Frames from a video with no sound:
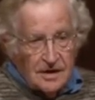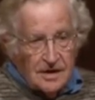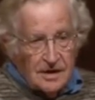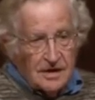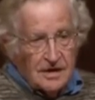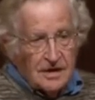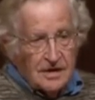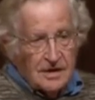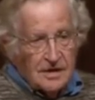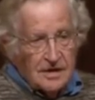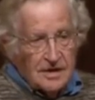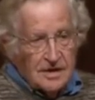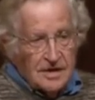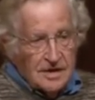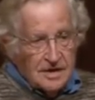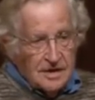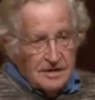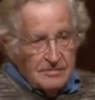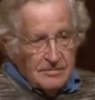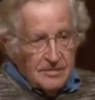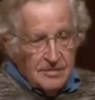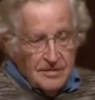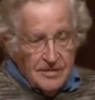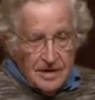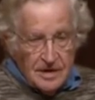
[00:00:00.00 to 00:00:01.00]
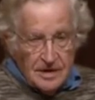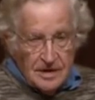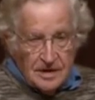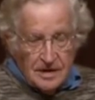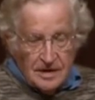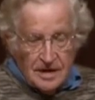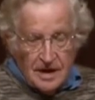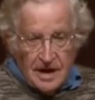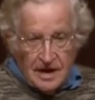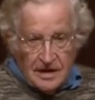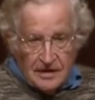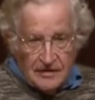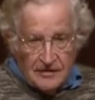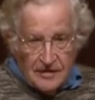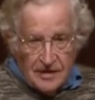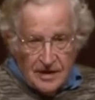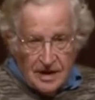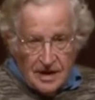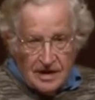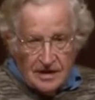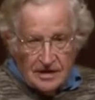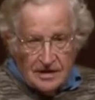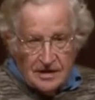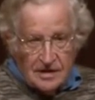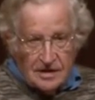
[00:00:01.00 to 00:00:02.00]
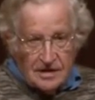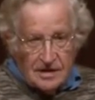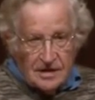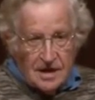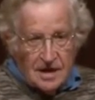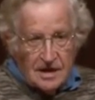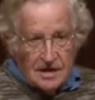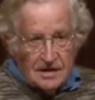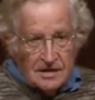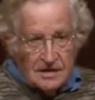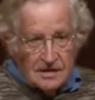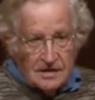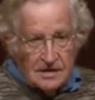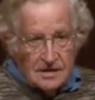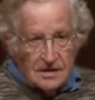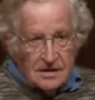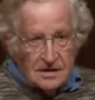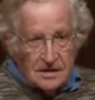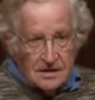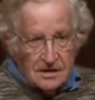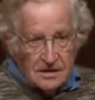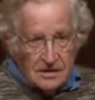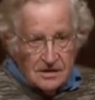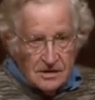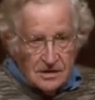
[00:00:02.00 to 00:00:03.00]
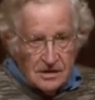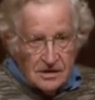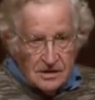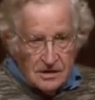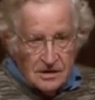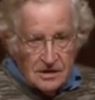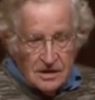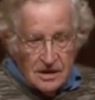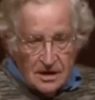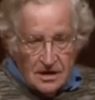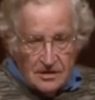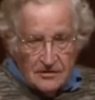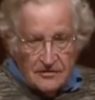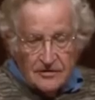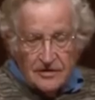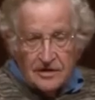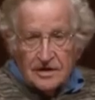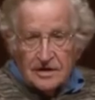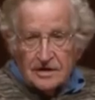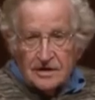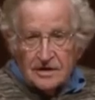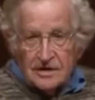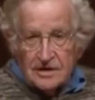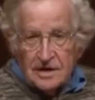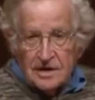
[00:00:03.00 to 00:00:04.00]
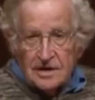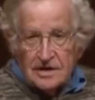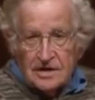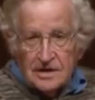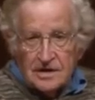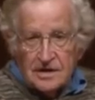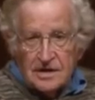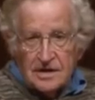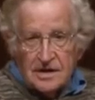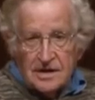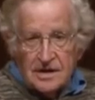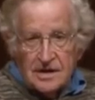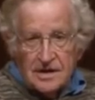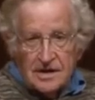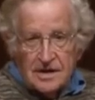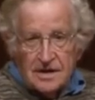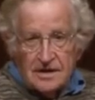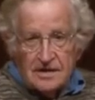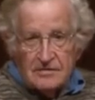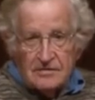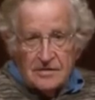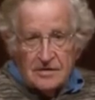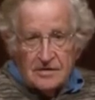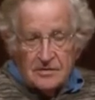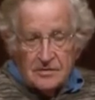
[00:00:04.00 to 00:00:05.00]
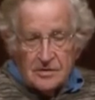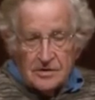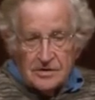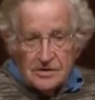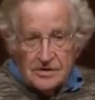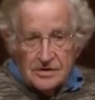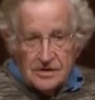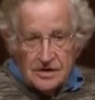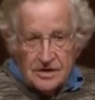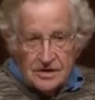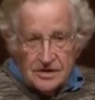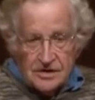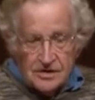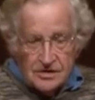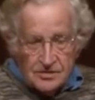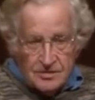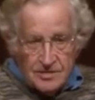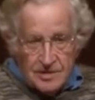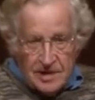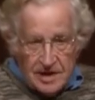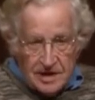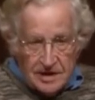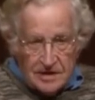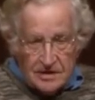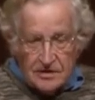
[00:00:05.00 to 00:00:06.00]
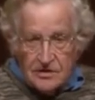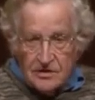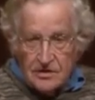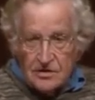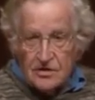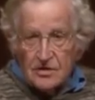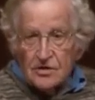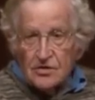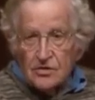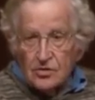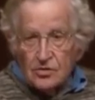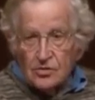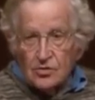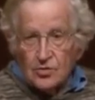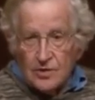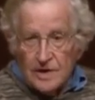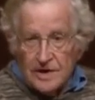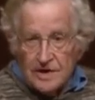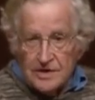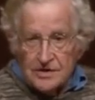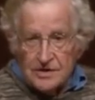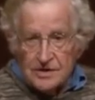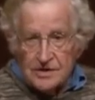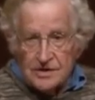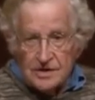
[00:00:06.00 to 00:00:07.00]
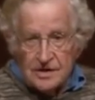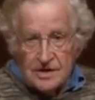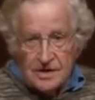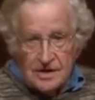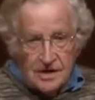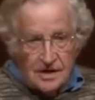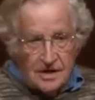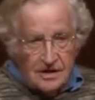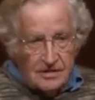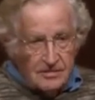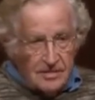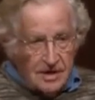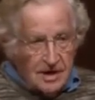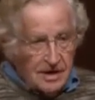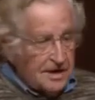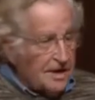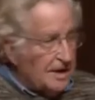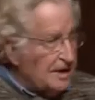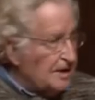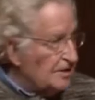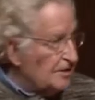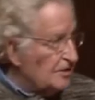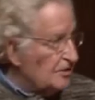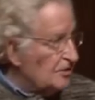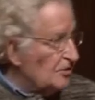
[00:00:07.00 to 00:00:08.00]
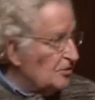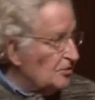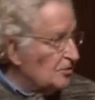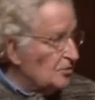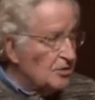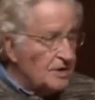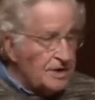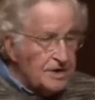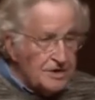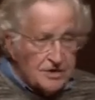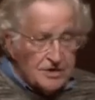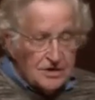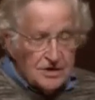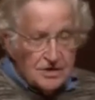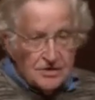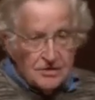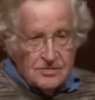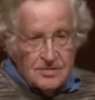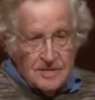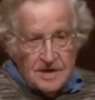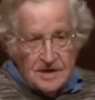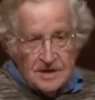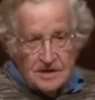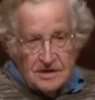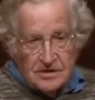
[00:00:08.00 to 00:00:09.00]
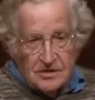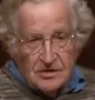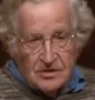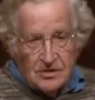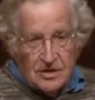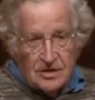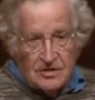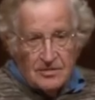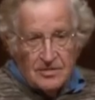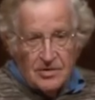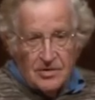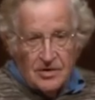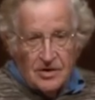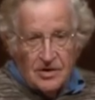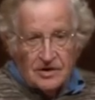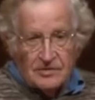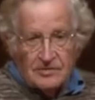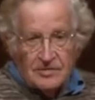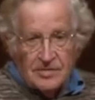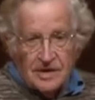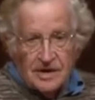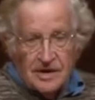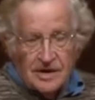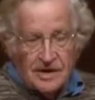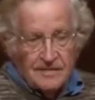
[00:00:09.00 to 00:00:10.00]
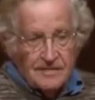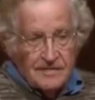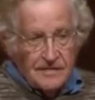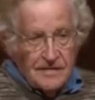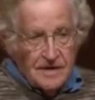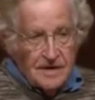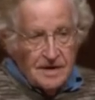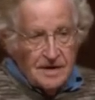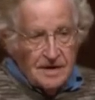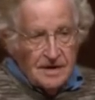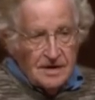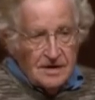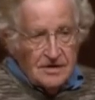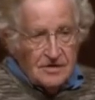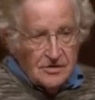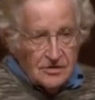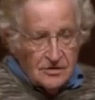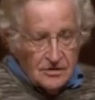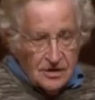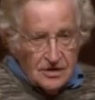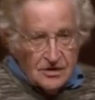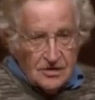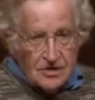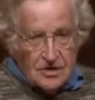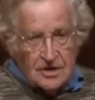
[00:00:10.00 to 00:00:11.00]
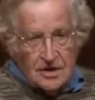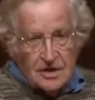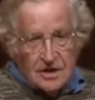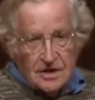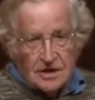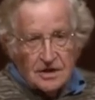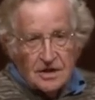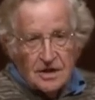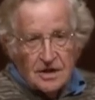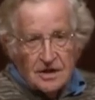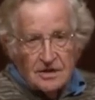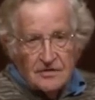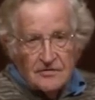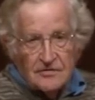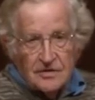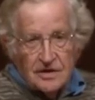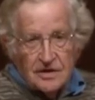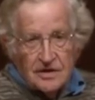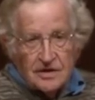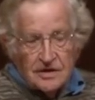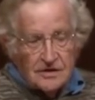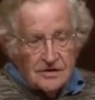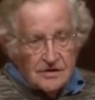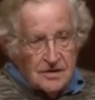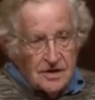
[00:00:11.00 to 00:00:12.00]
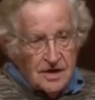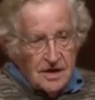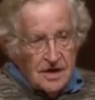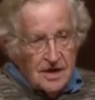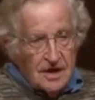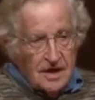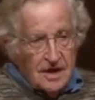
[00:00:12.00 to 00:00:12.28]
Out of that conflict then was spread to the whole region. By now, the whole region is being torn apart by Sunni-Shia conflicts.